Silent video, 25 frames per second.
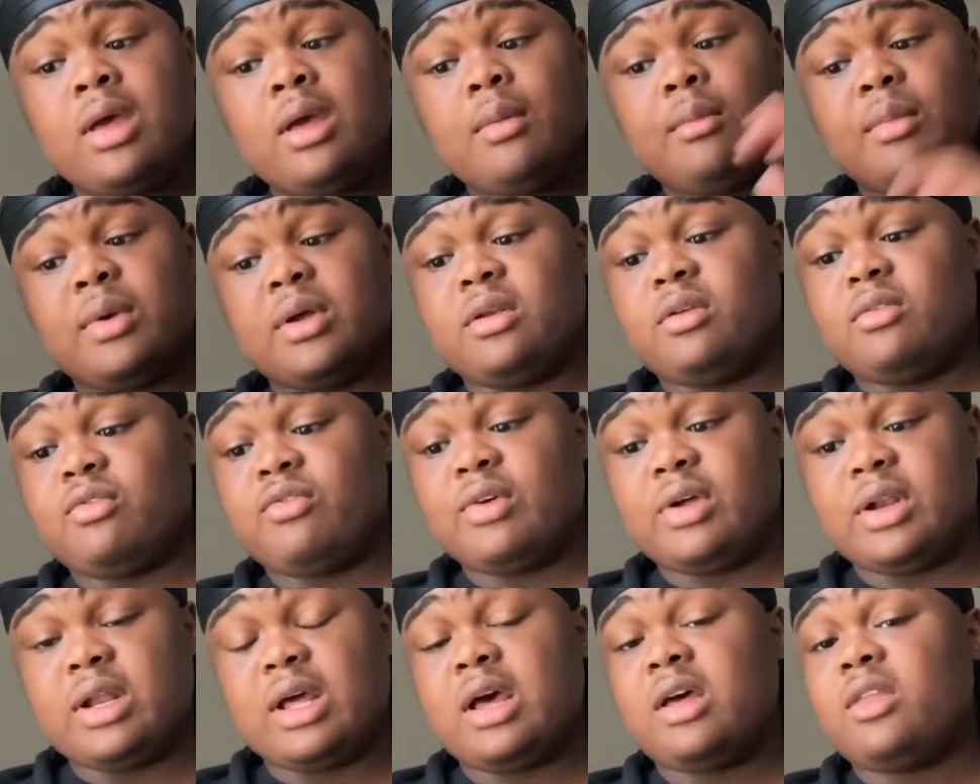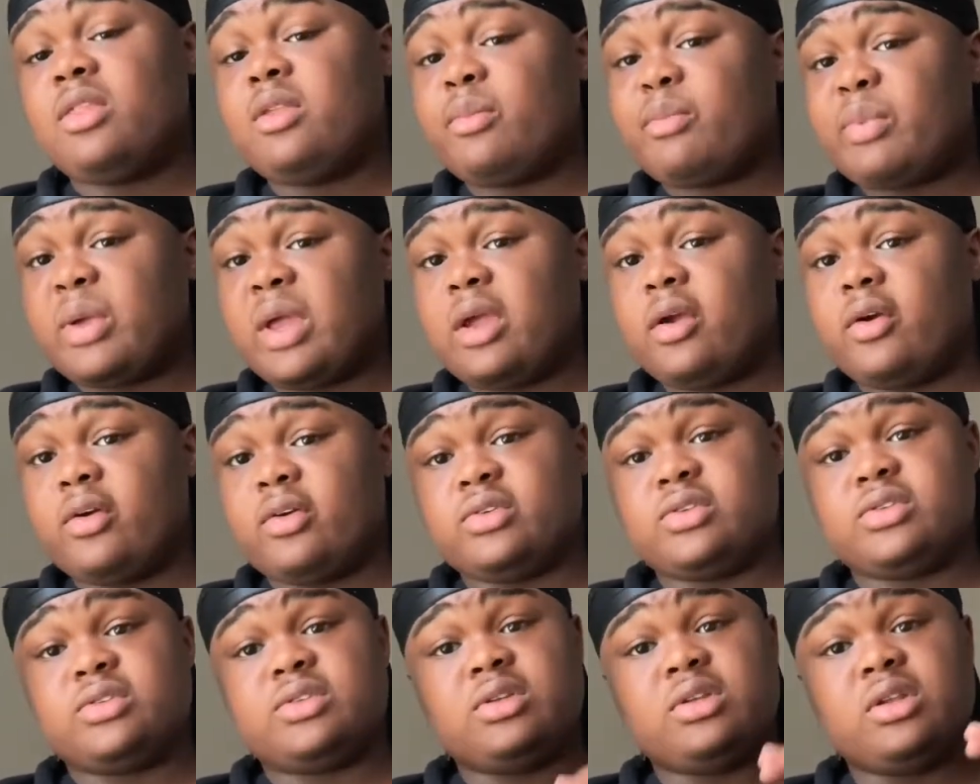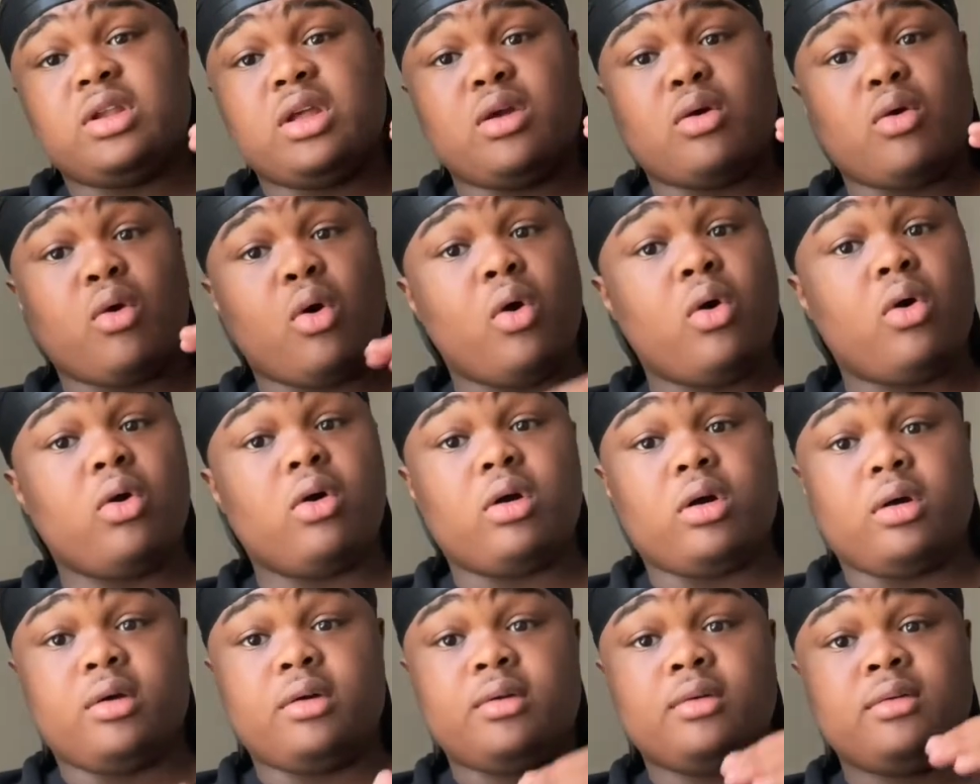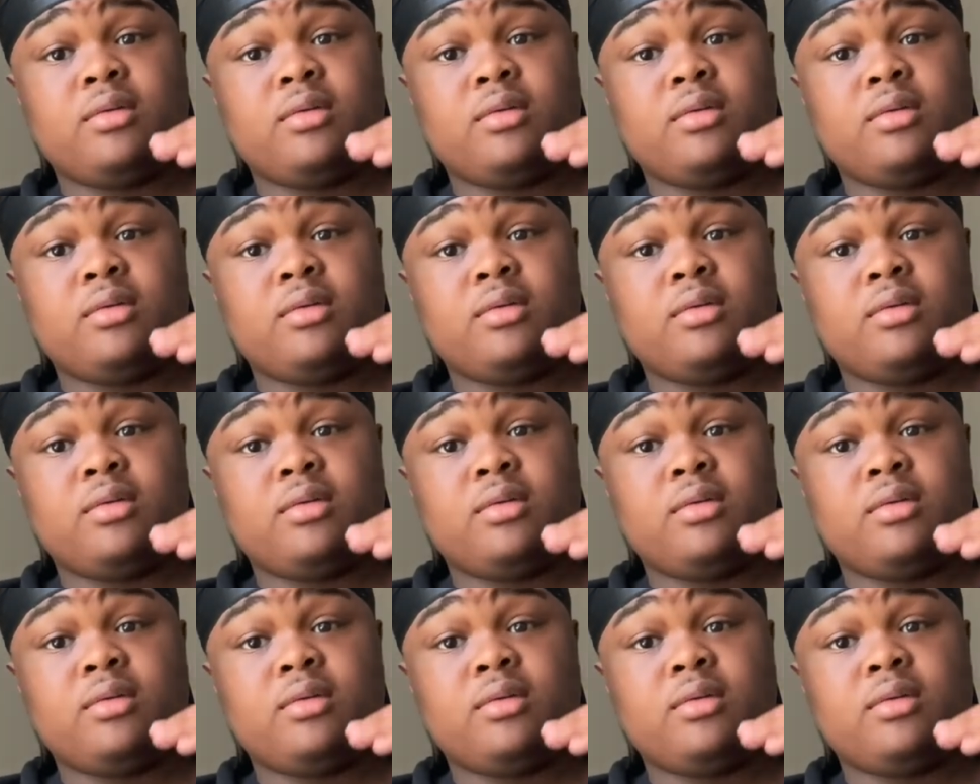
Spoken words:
But for the other pairs, they are